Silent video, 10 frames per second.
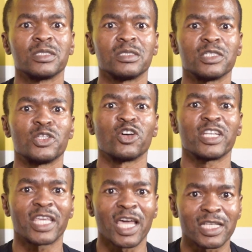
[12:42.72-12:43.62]
did
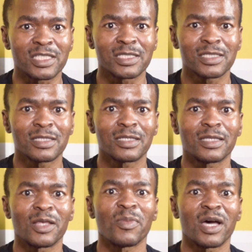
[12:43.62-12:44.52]
not get
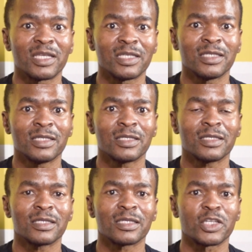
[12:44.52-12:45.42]
the money
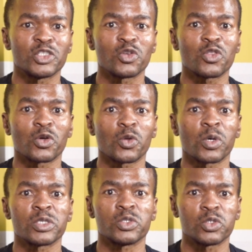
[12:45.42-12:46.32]
that you thought
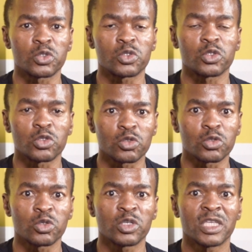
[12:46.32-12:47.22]
was due to
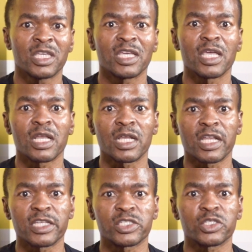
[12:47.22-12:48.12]
you in
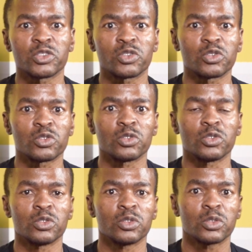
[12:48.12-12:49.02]
relation
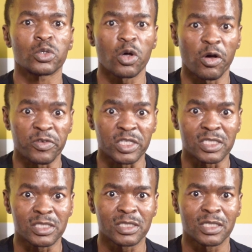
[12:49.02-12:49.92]
to
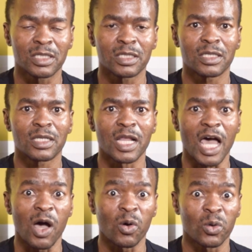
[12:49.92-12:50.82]
COVID.
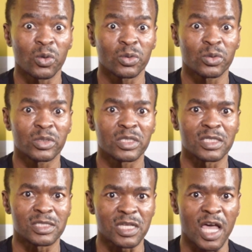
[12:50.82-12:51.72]
Now,
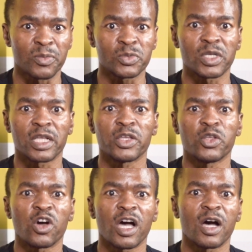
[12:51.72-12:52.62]
it's time to clean
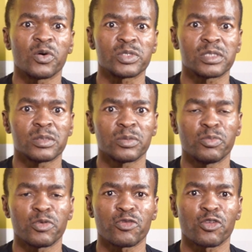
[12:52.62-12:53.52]
your house
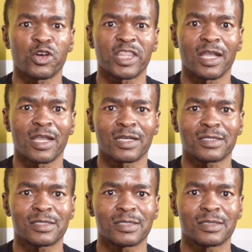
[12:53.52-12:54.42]
before the
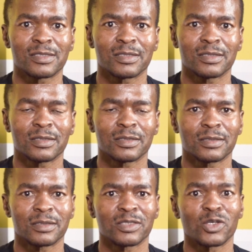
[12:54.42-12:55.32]
next,
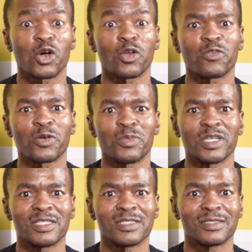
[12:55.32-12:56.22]
God forbid,